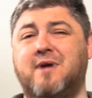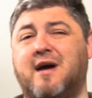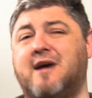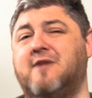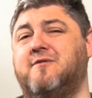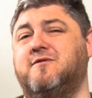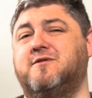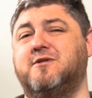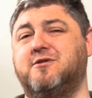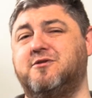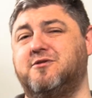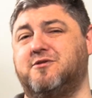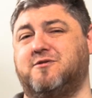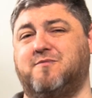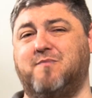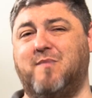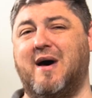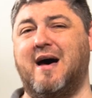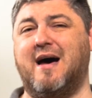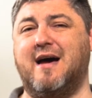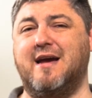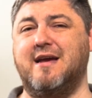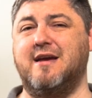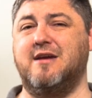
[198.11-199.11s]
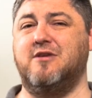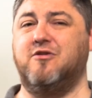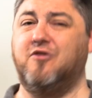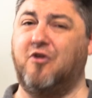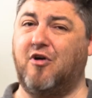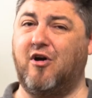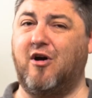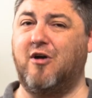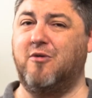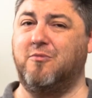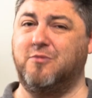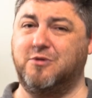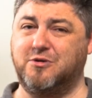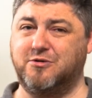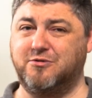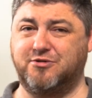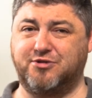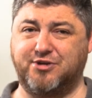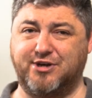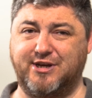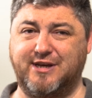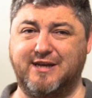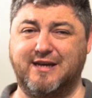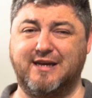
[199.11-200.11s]
have to just buy in your home
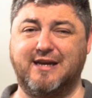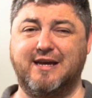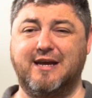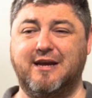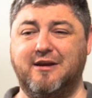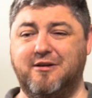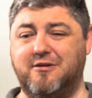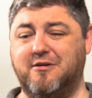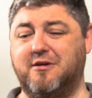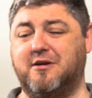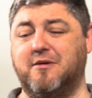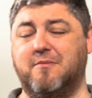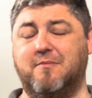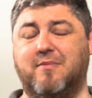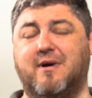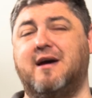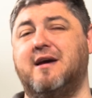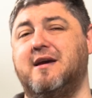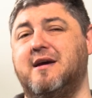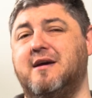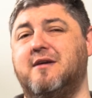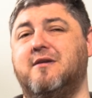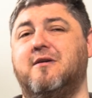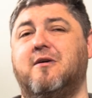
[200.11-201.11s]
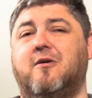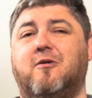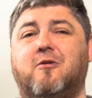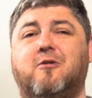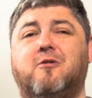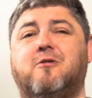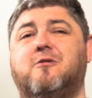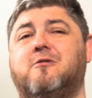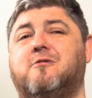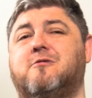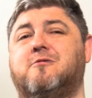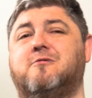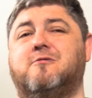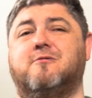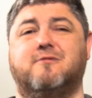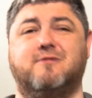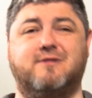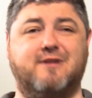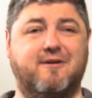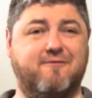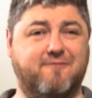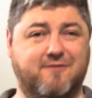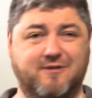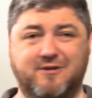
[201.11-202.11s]
country. You can buy in all
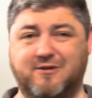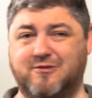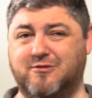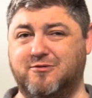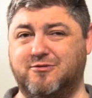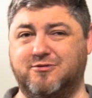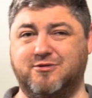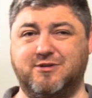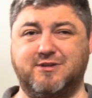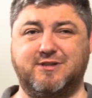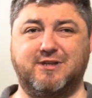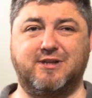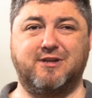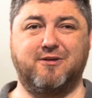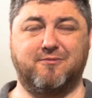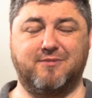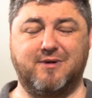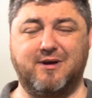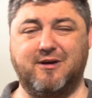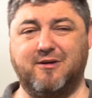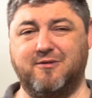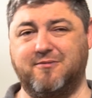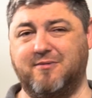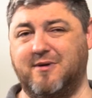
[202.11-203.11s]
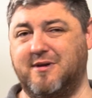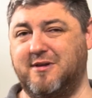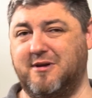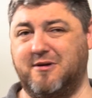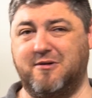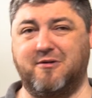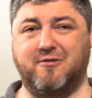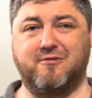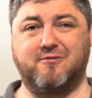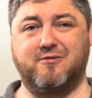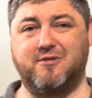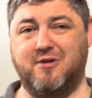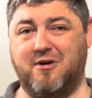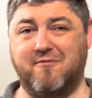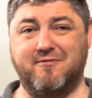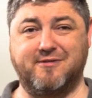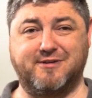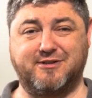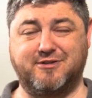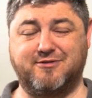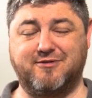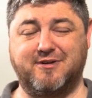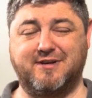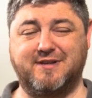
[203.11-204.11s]
different countries in the world where they're not
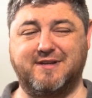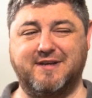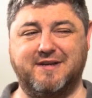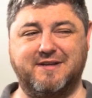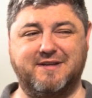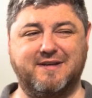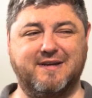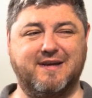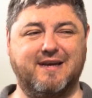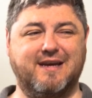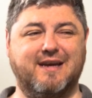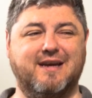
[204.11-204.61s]
restricted.